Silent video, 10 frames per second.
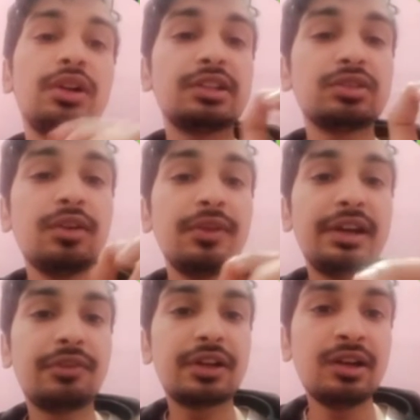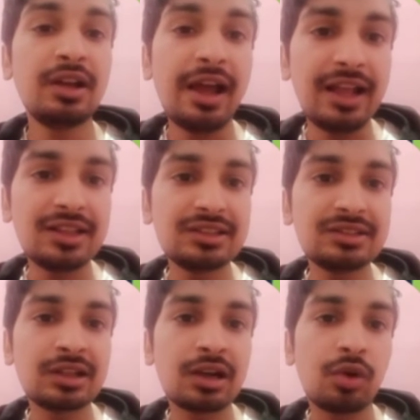It is not very difficult, and this is
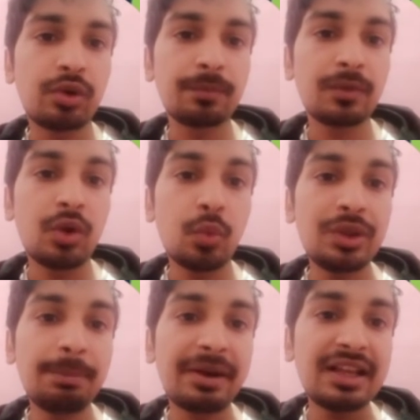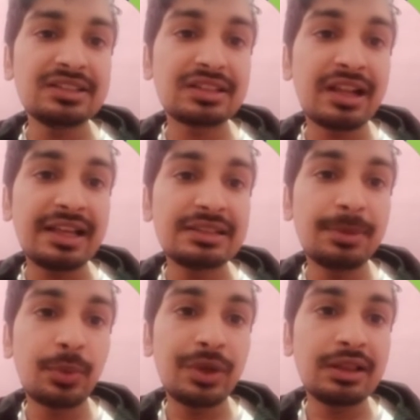the cloud. When the price lies
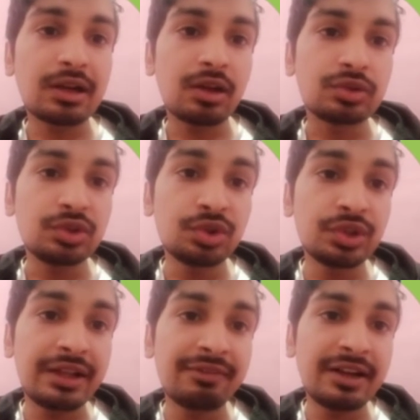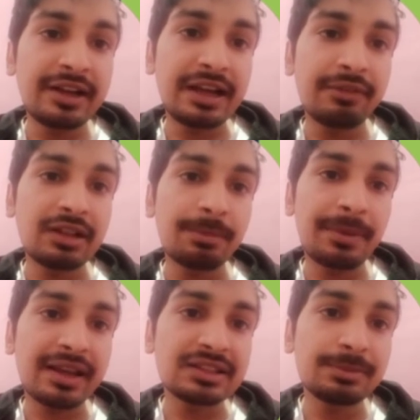between the cloud, you should never trade when the
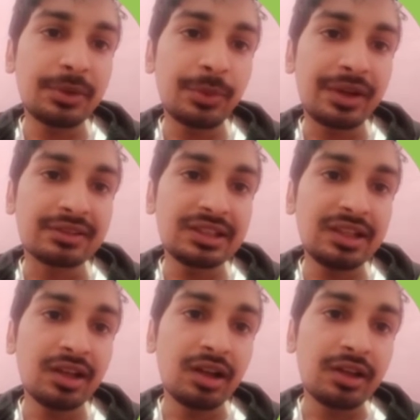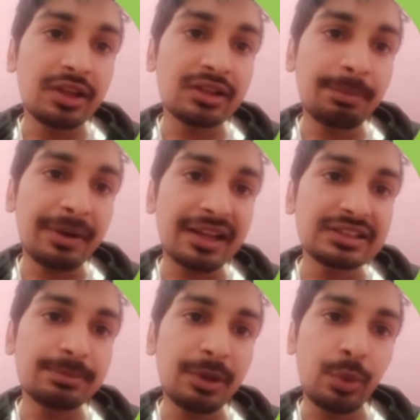price is between. See, here the price
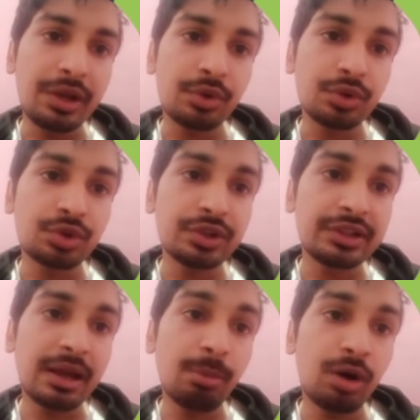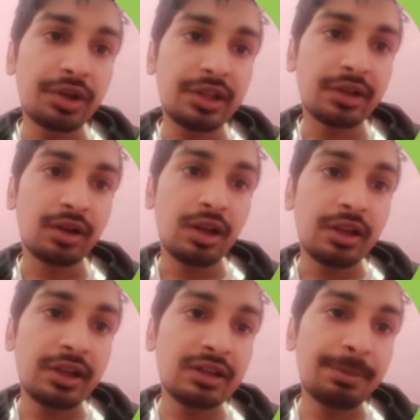is between, you shouldn't have bought here.
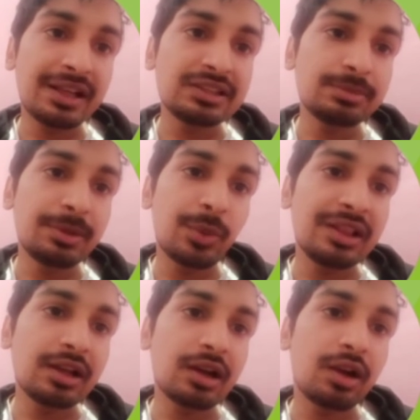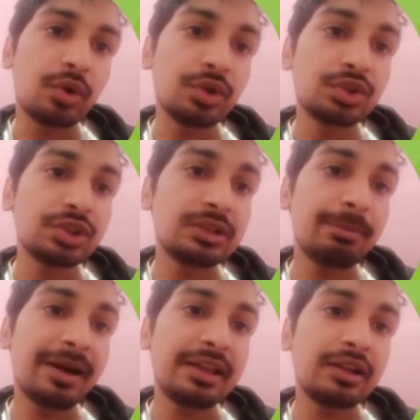Here the price is between the cloud, you shouldn't
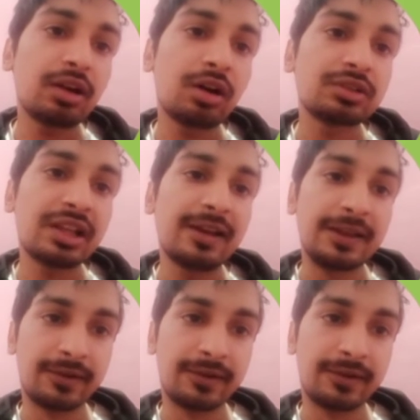buy or sell here.